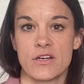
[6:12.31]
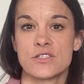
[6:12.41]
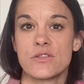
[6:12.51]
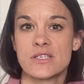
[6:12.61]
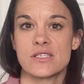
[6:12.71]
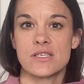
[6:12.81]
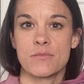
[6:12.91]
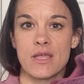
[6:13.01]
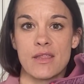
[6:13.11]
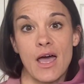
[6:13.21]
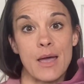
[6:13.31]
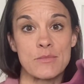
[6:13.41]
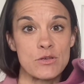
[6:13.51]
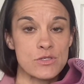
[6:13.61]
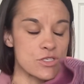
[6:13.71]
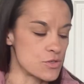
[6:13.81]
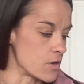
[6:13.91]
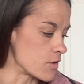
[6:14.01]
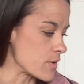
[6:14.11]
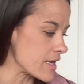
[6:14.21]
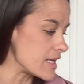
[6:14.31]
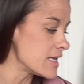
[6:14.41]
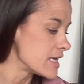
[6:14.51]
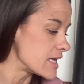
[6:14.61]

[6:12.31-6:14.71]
So this is something that I'm used to already.